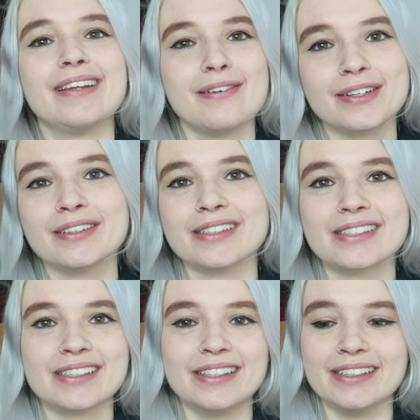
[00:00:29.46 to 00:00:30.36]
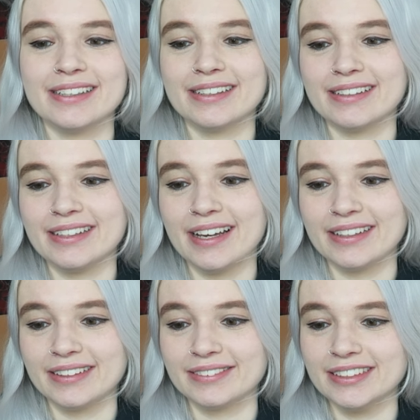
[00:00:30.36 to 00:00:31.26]
Now we're gonna see,
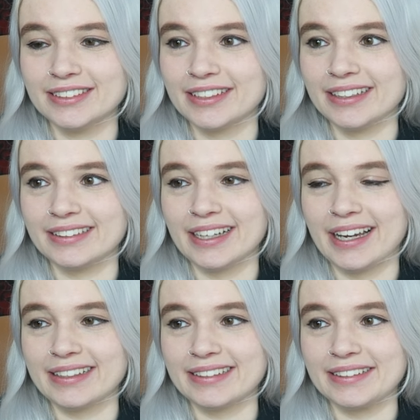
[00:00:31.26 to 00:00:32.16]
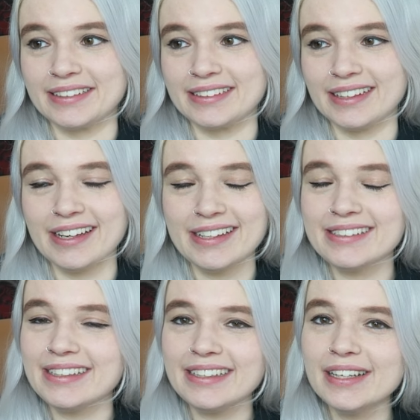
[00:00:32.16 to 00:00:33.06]
yeah, the green trailer. And like I
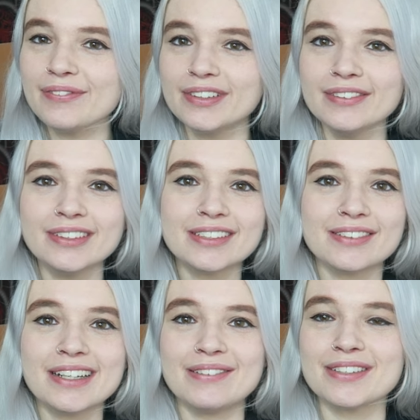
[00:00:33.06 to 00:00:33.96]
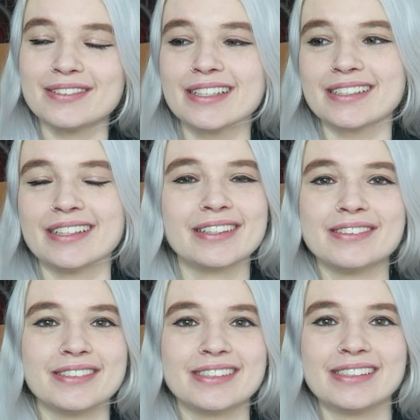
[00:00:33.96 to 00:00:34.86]
said in the previous one, I'm so excited
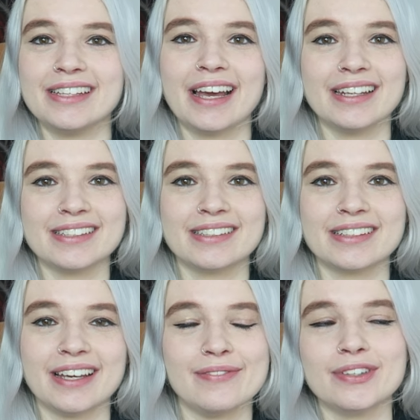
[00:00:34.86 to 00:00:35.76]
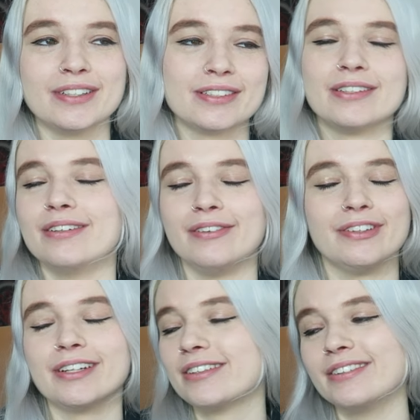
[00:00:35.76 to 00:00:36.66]
to just see Alicent again because
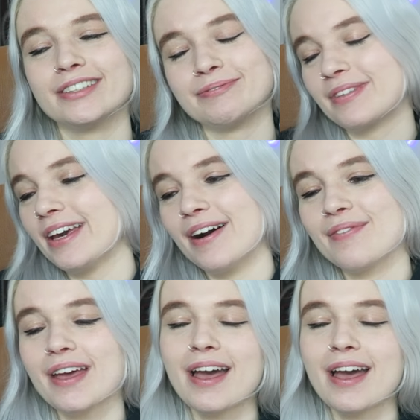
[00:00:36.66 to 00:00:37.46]
Olivia Cooke, yeah.